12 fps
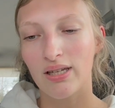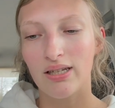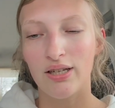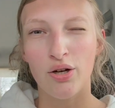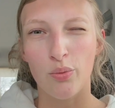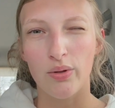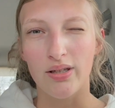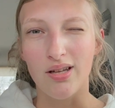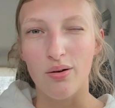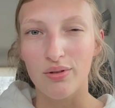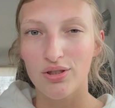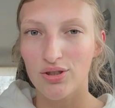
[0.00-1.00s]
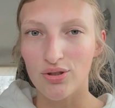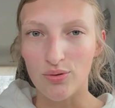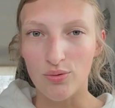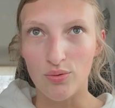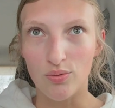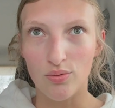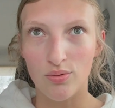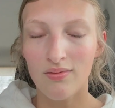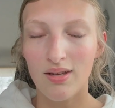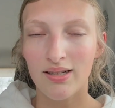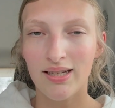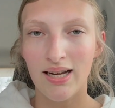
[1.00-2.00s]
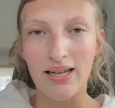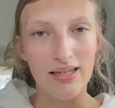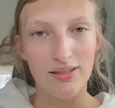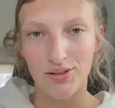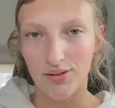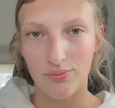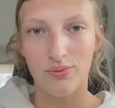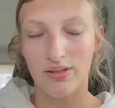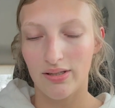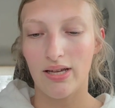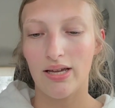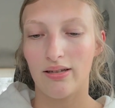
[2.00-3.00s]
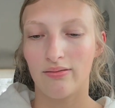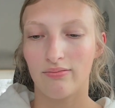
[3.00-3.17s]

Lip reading: you don't really know what you are getting into, to say.